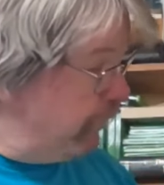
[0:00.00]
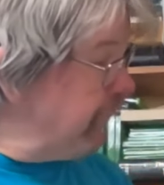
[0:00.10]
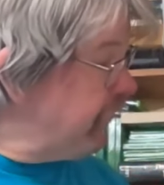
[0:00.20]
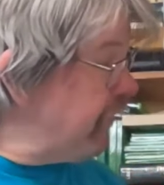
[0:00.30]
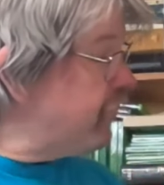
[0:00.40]

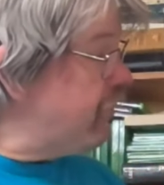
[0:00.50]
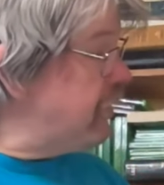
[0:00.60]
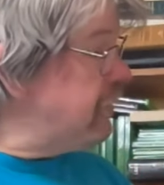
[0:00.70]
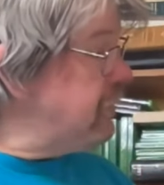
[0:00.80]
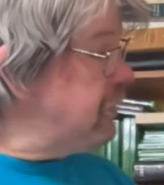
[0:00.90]

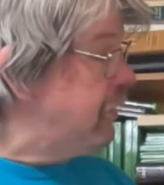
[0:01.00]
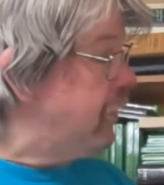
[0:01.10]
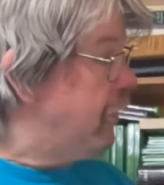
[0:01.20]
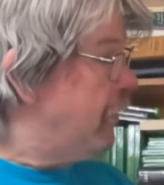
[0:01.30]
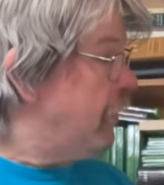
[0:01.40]
position
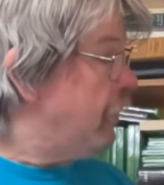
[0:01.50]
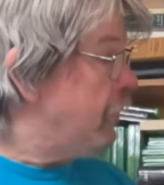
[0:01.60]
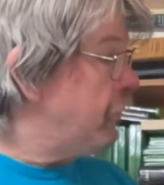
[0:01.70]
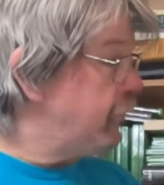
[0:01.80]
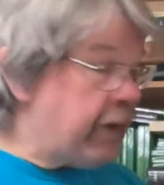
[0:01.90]

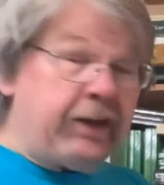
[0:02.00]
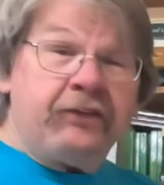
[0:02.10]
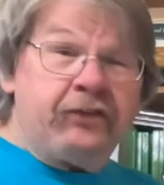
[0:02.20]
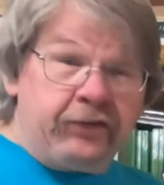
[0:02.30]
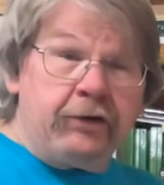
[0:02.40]

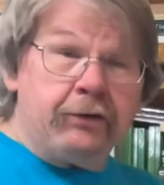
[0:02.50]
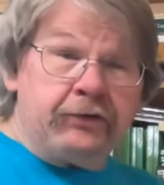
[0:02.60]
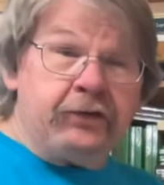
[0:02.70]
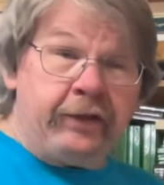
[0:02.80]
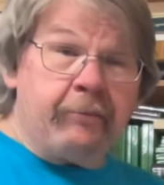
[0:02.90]
says
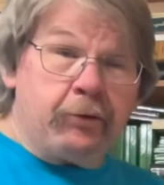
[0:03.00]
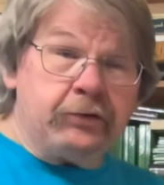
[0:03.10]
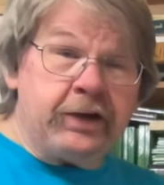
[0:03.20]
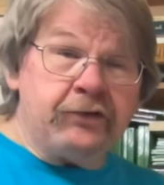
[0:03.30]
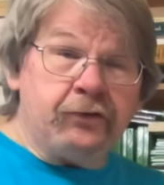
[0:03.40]
seriously the
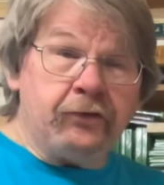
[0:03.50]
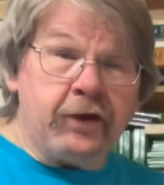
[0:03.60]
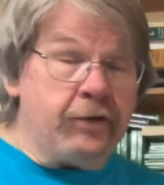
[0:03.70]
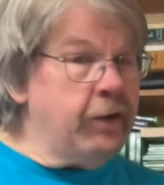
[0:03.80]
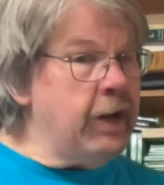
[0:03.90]
potential's
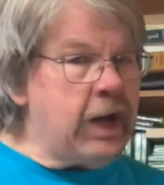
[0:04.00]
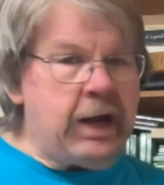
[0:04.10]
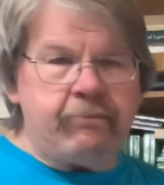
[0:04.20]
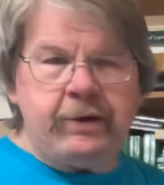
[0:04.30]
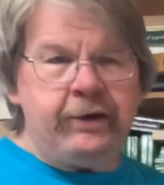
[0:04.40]
there,
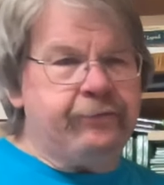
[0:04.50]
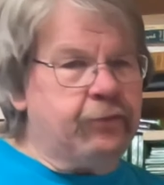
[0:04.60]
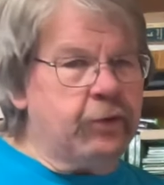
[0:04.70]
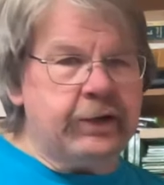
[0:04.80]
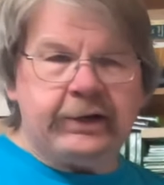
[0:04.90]
not
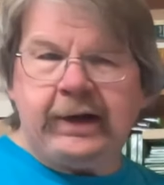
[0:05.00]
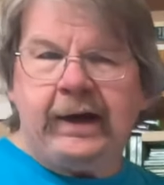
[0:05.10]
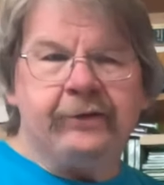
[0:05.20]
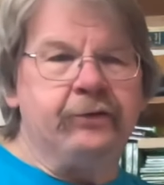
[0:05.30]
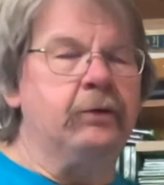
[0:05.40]
before you
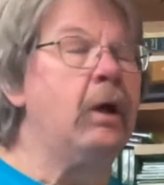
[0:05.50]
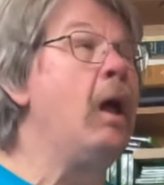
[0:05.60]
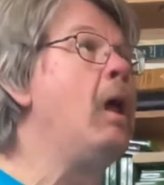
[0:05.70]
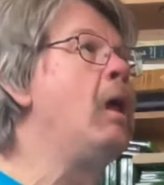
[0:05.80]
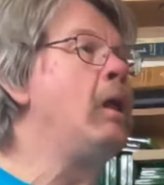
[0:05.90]
castle.
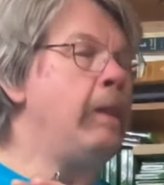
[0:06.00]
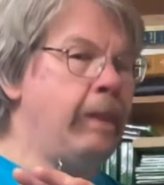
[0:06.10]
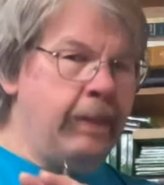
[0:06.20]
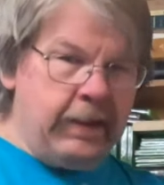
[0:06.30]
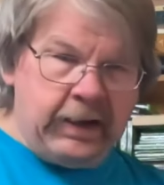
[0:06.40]

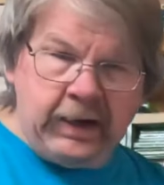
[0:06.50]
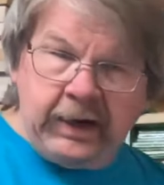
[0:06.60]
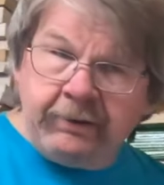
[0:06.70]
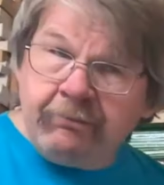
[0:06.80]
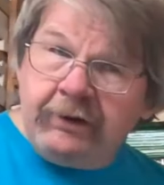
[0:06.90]

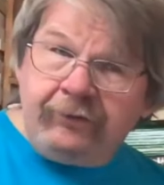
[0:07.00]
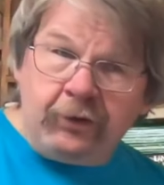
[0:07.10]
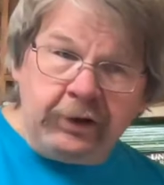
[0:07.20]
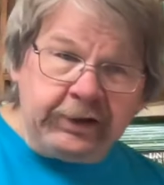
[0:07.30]
Not before